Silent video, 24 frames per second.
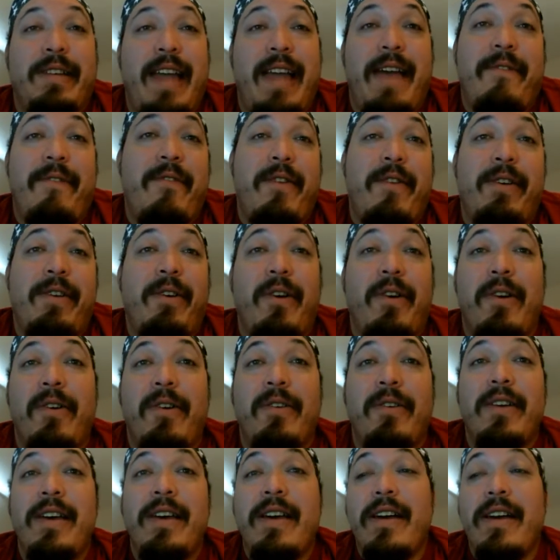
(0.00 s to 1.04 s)
ever at
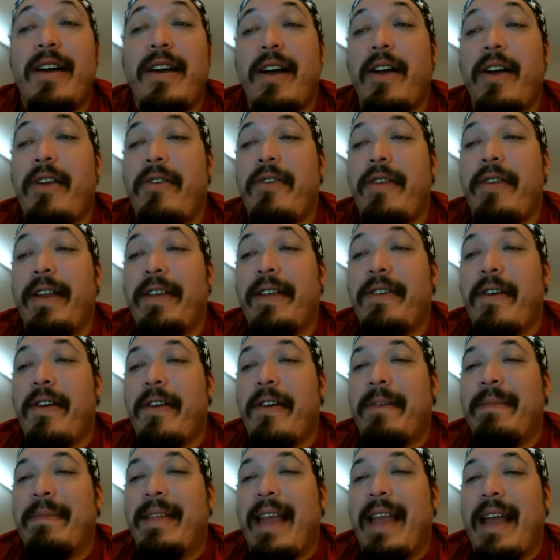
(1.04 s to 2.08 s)
all under any
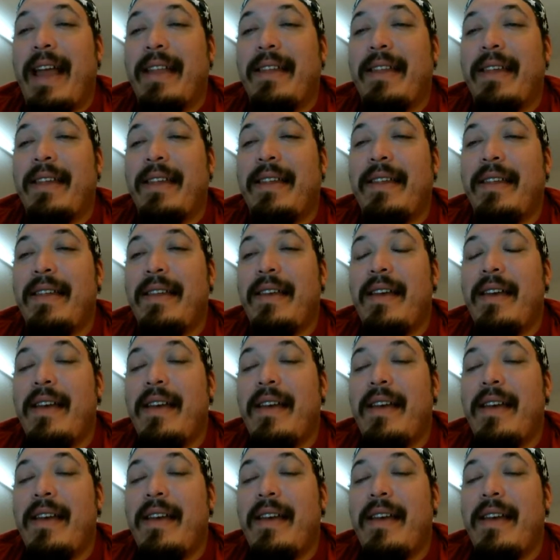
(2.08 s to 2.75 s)
circumstances.